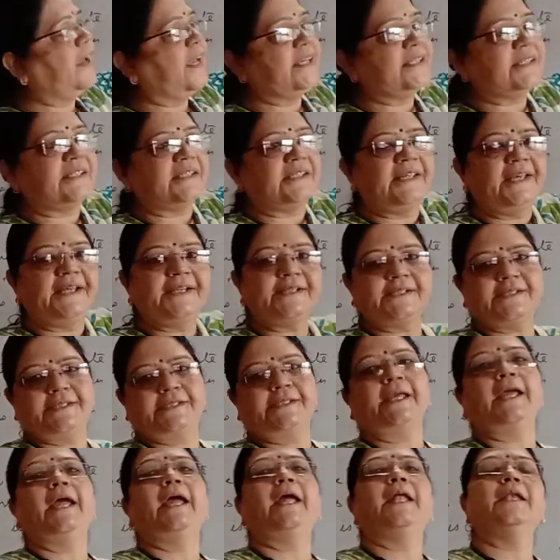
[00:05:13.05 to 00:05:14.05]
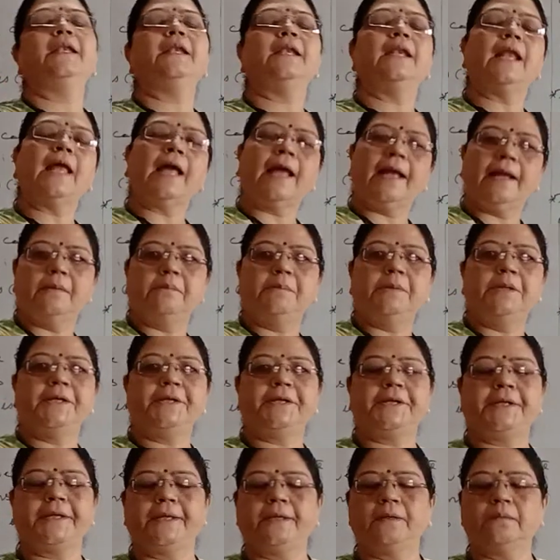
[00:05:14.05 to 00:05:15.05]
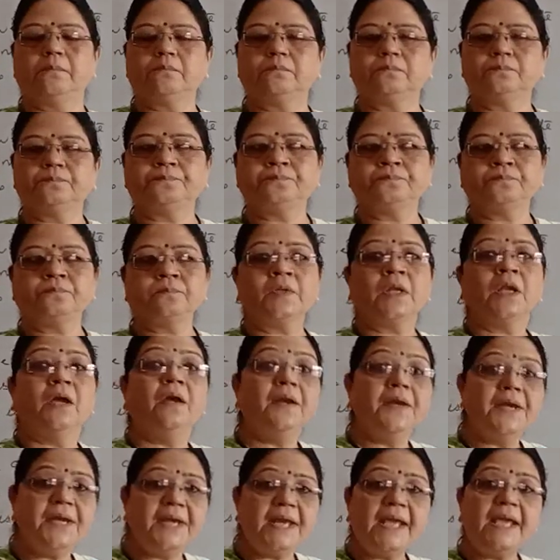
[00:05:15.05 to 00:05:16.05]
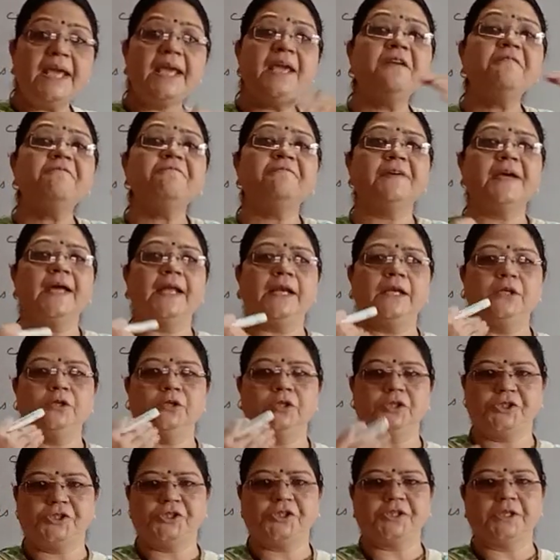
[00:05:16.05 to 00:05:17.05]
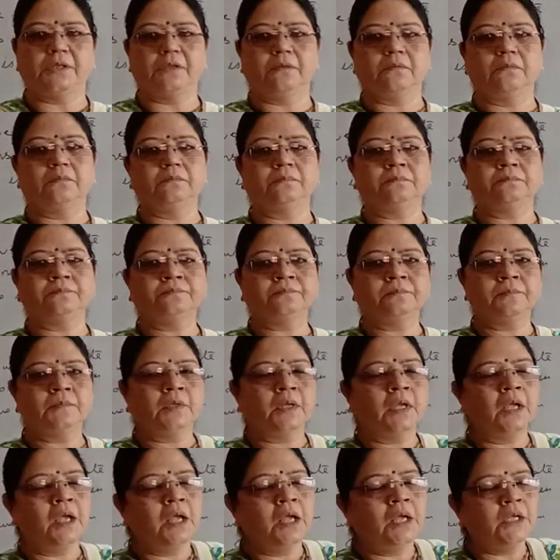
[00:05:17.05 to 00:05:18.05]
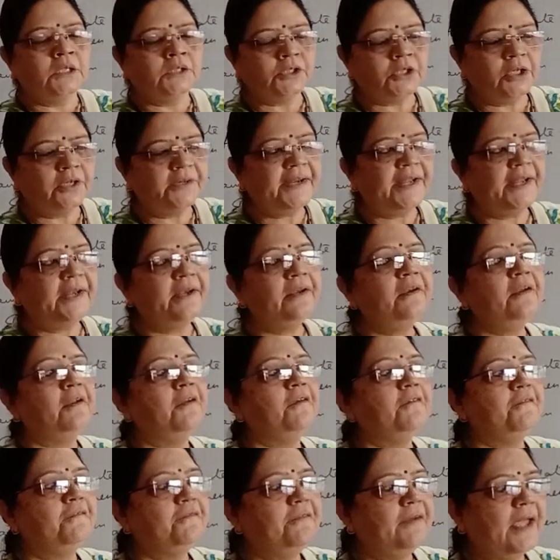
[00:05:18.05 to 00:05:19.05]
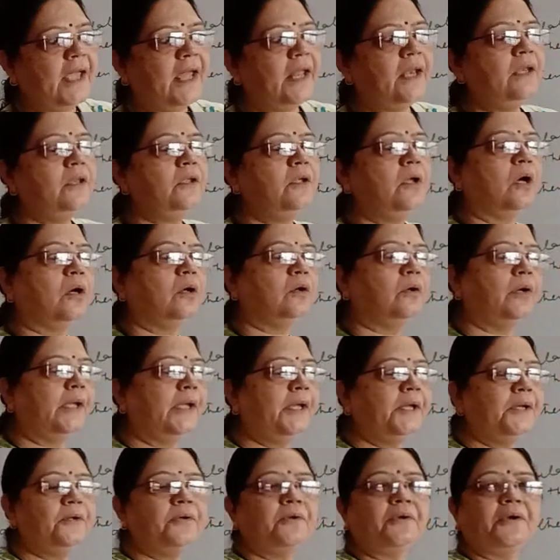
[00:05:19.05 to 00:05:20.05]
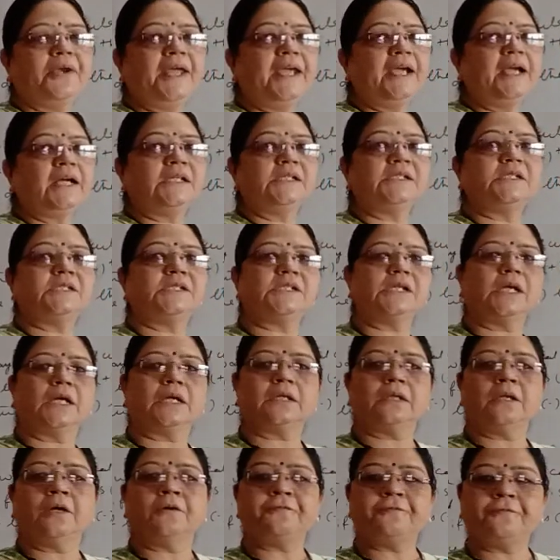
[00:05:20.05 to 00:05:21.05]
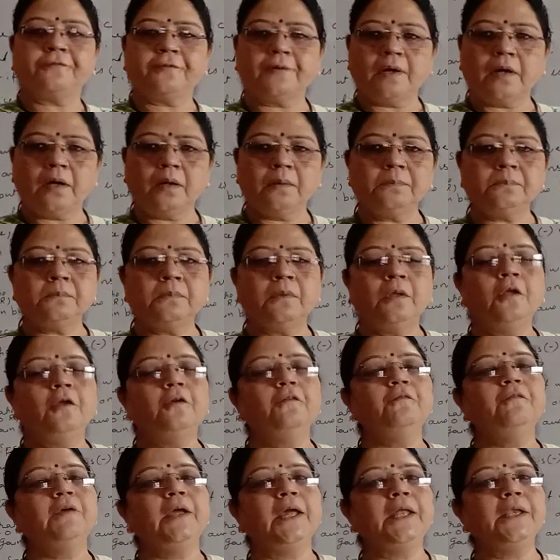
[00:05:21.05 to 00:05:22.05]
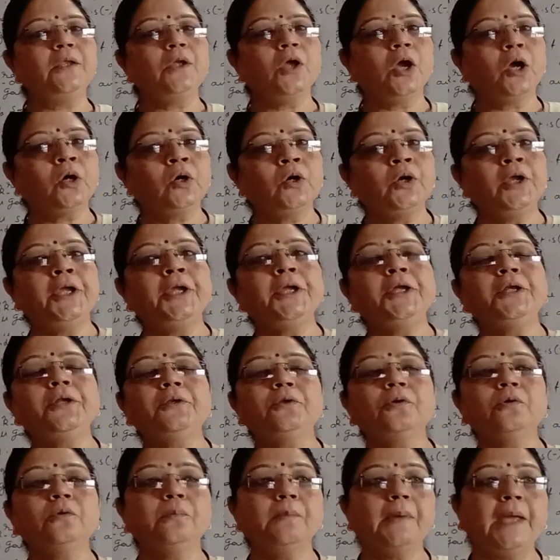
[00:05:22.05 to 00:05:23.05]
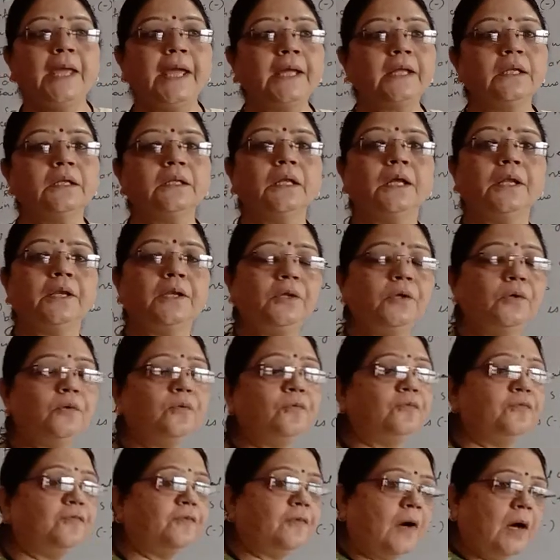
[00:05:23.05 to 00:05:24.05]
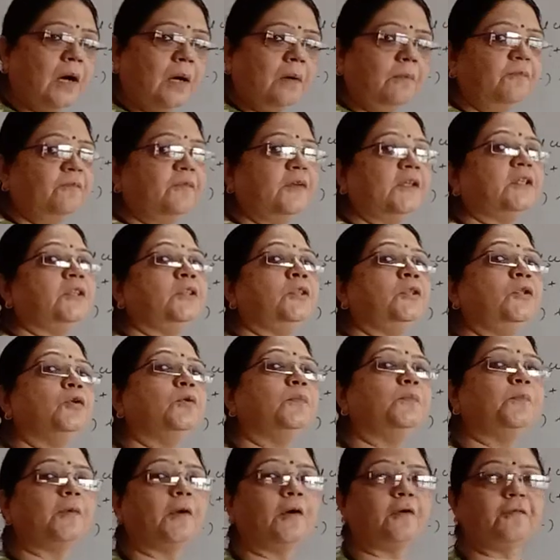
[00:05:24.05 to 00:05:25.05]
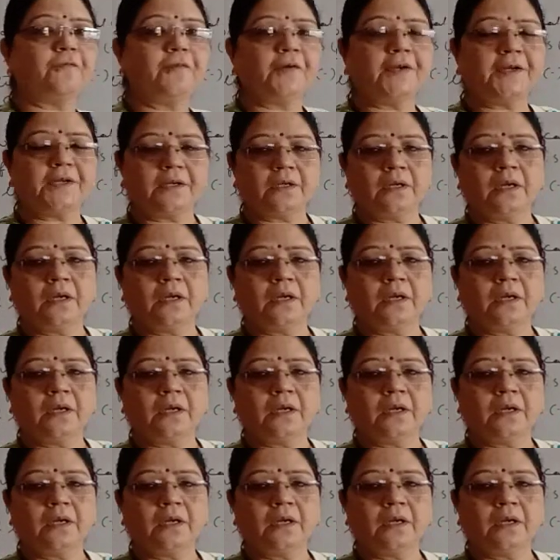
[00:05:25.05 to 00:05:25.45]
assets and liability. Revaluation. Children, when you are going to reconstruct the firm, when you are going to make the new firm with new profit